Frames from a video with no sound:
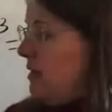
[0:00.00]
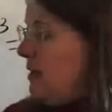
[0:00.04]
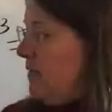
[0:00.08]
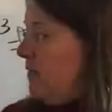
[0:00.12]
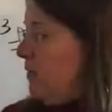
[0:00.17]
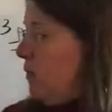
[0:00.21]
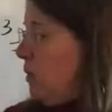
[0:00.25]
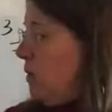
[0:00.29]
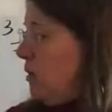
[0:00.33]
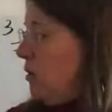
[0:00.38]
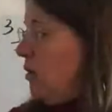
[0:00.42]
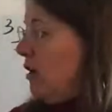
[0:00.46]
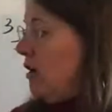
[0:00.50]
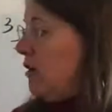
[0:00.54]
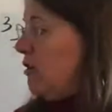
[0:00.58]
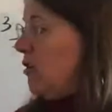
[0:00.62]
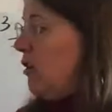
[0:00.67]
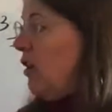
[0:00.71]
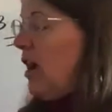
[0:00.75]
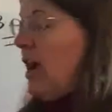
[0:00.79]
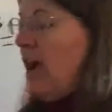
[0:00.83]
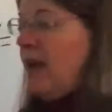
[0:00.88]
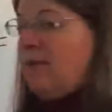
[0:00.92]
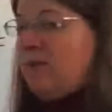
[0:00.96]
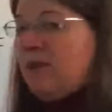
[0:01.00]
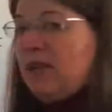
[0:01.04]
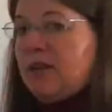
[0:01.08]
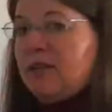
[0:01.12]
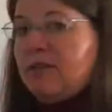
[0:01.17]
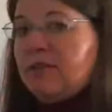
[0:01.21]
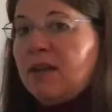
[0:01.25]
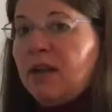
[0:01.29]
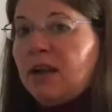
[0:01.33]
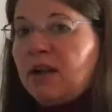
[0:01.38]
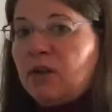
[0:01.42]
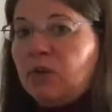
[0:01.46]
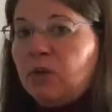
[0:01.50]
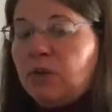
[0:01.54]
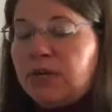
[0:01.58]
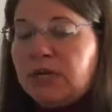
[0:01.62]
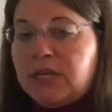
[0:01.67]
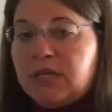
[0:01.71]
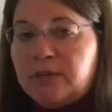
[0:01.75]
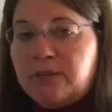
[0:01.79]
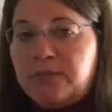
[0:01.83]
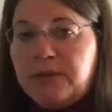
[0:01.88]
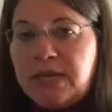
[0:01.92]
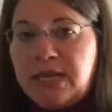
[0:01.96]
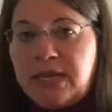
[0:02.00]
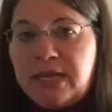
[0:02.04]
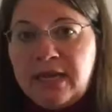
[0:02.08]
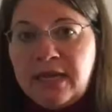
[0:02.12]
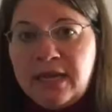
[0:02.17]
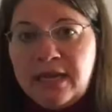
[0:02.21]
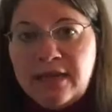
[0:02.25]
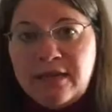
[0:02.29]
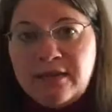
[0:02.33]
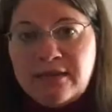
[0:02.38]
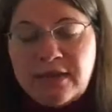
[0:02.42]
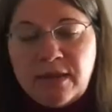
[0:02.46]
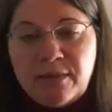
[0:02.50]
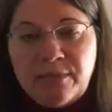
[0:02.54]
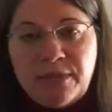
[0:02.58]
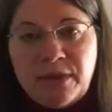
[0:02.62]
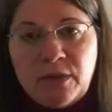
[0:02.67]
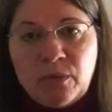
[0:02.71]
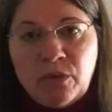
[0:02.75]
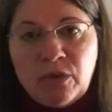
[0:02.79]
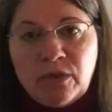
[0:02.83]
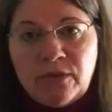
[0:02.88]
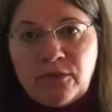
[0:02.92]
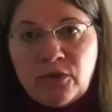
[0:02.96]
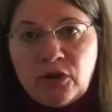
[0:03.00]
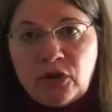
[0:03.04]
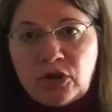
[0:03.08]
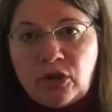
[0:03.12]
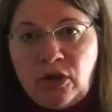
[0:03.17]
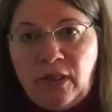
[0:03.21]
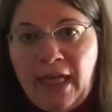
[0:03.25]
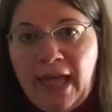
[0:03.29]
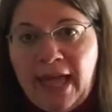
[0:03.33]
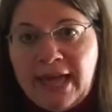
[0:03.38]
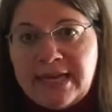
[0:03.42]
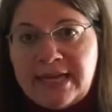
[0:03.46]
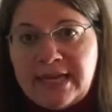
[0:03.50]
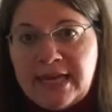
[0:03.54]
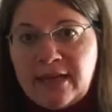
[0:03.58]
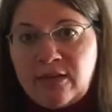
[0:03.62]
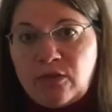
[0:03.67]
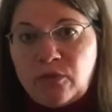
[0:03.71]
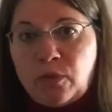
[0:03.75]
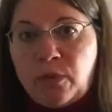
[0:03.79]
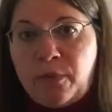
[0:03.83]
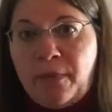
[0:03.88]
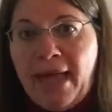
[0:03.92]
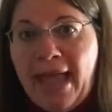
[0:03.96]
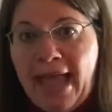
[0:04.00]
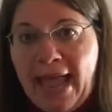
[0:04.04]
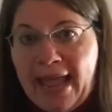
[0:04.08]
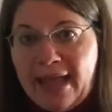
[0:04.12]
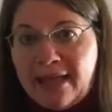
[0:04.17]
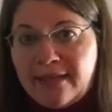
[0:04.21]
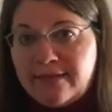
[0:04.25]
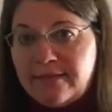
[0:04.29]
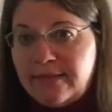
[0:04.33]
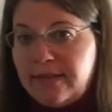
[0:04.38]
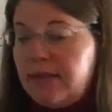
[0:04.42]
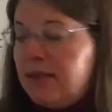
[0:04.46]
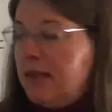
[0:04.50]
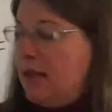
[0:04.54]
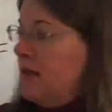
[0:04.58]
if we tried to graph it, it's not going to be something where the vertical line test will pass.